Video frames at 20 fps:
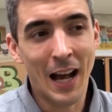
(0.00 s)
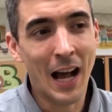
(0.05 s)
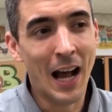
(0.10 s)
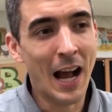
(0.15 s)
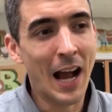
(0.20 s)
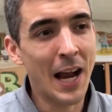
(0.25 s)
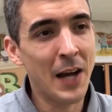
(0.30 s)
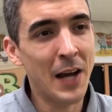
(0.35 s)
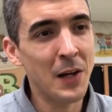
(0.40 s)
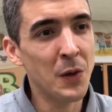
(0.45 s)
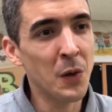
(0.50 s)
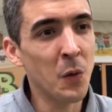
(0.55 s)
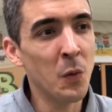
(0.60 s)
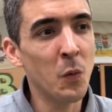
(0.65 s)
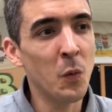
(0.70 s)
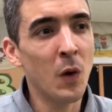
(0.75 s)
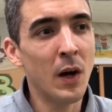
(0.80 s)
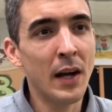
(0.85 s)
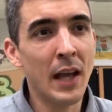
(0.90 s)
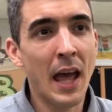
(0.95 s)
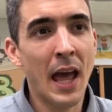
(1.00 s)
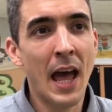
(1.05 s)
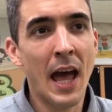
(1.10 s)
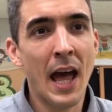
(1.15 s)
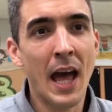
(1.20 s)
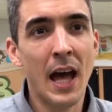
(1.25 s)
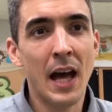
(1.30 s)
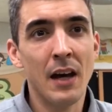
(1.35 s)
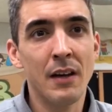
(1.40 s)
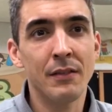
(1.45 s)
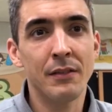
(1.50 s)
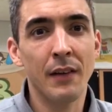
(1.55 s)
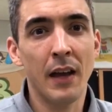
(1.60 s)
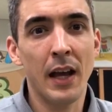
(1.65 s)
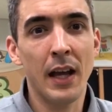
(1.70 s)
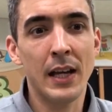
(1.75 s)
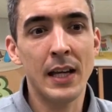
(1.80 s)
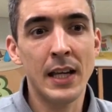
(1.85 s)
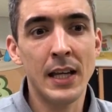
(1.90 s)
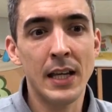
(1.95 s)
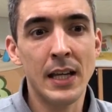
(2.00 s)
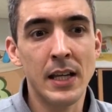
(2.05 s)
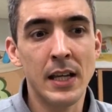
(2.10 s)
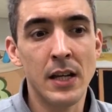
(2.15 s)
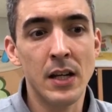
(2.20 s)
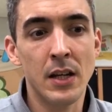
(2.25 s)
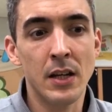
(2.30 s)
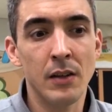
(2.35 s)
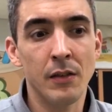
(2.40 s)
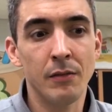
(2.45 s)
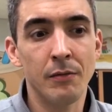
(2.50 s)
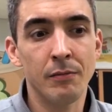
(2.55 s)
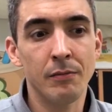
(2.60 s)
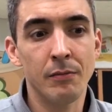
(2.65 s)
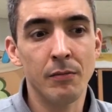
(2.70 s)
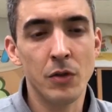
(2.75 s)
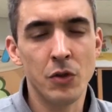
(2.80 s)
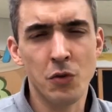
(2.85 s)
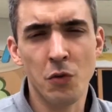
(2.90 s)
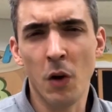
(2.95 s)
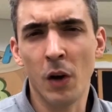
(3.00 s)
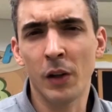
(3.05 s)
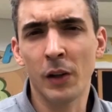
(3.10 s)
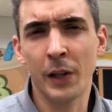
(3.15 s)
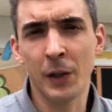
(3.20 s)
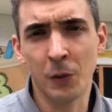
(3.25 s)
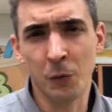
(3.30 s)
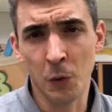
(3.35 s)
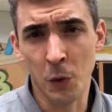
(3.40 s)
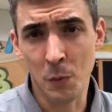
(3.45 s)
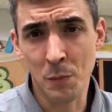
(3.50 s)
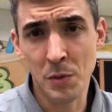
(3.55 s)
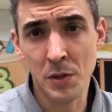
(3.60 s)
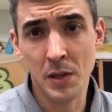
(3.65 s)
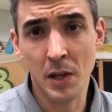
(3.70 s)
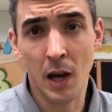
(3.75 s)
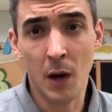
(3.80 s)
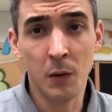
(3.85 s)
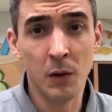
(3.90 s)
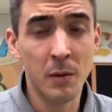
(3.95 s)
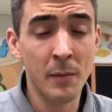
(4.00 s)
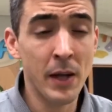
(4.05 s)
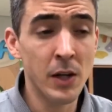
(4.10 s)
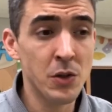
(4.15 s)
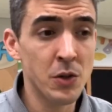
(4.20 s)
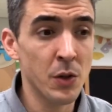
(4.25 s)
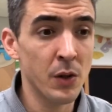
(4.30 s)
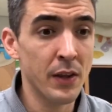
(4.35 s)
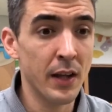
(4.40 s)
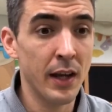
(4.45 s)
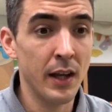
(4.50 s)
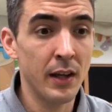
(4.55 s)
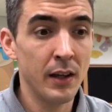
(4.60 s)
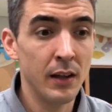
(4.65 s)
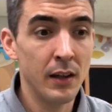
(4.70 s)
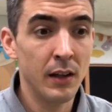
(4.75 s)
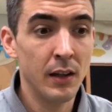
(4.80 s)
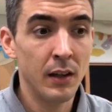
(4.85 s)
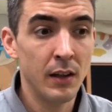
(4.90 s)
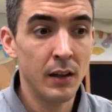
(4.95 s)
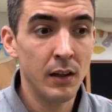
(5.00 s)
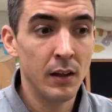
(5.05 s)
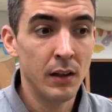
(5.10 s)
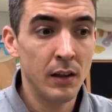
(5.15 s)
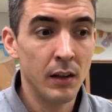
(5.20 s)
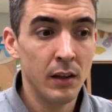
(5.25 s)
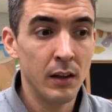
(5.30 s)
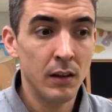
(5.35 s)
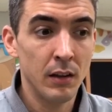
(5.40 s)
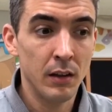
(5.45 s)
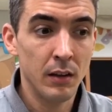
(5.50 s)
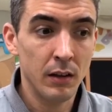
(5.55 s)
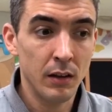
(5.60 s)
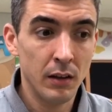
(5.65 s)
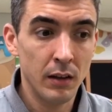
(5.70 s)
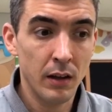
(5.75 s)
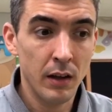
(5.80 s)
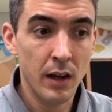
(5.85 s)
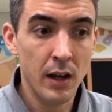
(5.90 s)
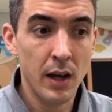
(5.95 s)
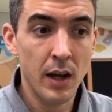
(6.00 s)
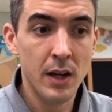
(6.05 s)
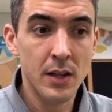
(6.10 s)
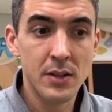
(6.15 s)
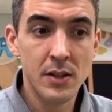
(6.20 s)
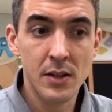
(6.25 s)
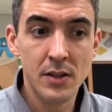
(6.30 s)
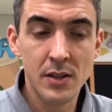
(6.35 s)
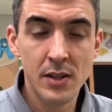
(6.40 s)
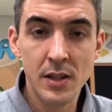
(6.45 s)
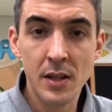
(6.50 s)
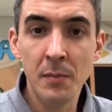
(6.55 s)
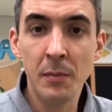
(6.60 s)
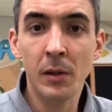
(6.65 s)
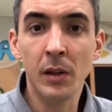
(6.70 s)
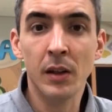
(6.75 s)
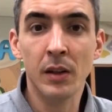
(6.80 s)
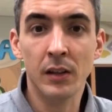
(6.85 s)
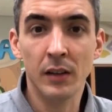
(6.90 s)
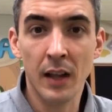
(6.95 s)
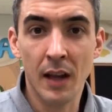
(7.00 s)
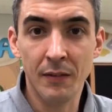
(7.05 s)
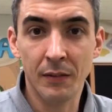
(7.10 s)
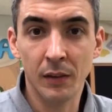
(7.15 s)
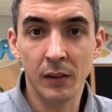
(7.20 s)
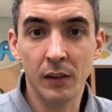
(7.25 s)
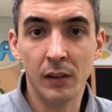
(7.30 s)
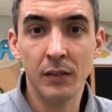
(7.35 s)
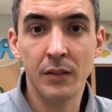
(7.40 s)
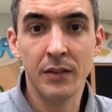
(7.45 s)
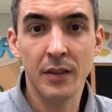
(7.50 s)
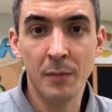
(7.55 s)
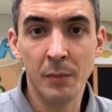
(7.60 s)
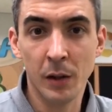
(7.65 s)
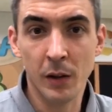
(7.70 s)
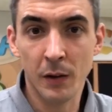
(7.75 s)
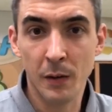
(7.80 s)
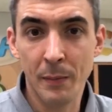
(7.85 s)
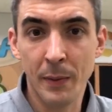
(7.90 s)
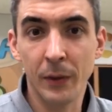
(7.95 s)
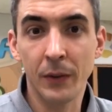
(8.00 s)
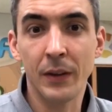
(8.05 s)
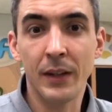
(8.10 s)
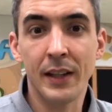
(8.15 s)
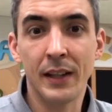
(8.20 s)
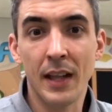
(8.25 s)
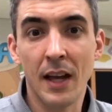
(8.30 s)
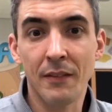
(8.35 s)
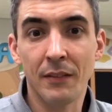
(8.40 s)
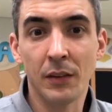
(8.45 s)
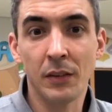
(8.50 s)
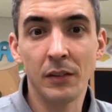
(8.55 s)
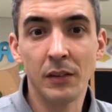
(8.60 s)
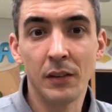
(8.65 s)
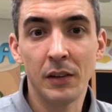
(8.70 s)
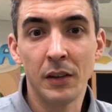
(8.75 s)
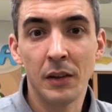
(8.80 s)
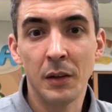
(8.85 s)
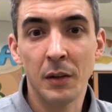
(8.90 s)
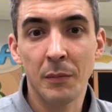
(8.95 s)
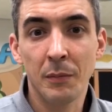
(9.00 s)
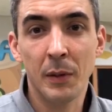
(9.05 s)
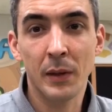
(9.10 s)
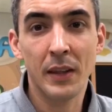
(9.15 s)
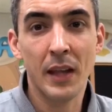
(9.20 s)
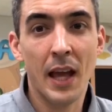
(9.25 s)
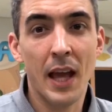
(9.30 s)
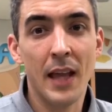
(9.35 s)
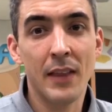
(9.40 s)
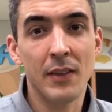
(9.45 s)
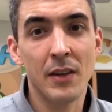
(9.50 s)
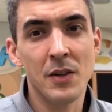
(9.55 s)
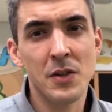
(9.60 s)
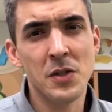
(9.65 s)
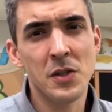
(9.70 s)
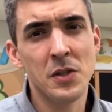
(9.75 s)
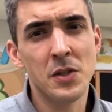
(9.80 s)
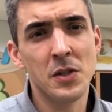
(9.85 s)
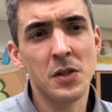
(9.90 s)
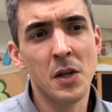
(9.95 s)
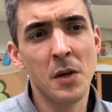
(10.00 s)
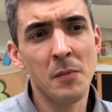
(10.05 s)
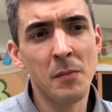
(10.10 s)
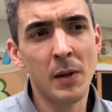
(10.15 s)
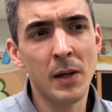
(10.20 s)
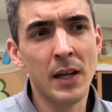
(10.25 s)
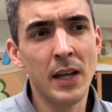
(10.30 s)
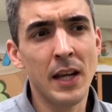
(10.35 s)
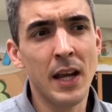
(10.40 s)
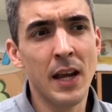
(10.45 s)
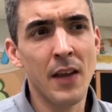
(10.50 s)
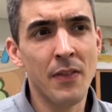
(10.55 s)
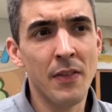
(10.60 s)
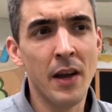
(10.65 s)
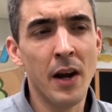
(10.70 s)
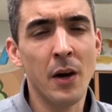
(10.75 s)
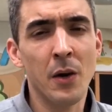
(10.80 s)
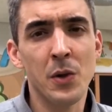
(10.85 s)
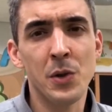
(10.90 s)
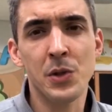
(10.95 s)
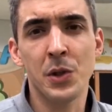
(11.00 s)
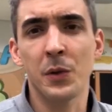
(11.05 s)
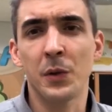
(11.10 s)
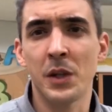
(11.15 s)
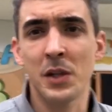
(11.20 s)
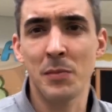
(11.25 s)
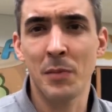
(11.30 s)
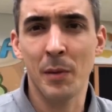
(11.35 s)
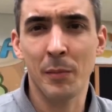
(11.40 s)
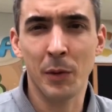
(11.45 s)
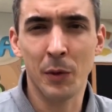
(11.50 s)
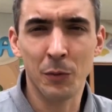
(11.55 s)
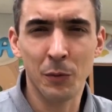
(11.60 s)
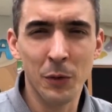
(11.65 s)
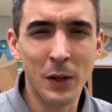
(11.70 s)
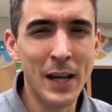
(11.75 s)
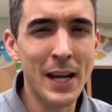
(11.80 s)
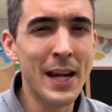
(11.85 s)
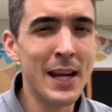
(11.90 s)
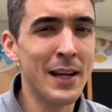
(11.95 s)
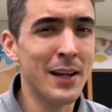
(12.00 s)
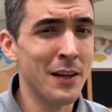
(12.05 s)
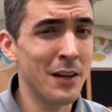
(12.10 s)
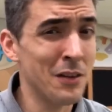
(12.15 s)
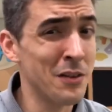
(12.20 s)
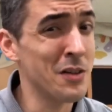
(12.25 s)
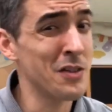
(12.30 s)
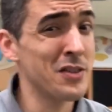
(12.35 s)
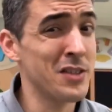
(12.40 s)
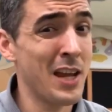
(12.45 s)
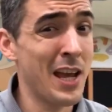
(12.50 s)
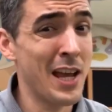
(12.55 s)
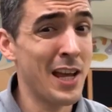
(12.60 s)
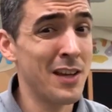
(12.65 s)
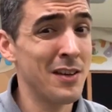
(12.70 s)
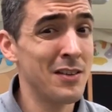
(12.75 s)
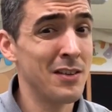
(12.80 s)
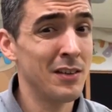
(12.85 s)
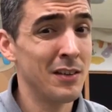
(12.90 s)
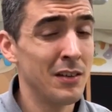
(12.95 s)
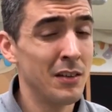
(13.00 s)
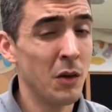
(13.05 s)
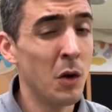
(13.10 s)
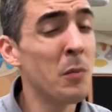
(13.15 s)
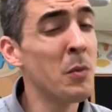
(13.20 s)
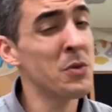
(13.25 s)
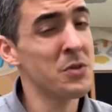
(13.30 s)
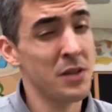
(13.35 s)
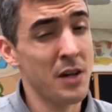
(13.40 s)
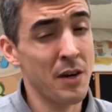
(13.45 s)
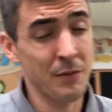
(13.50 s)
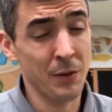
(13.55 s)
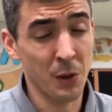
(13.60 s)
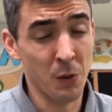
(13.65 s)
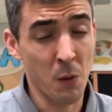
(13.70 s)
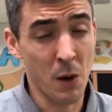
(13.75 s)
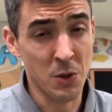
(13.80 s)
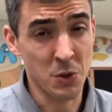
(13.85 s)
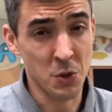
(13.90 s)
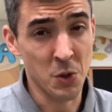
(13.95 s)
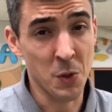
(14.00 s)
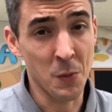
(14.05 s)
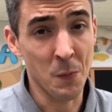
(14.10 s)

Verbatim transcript: I don't want to have any struggling groups. I want to make sure that it's a similar level, similar ability level, but that there's somebody in there who's going to be able to read and understand almost every question.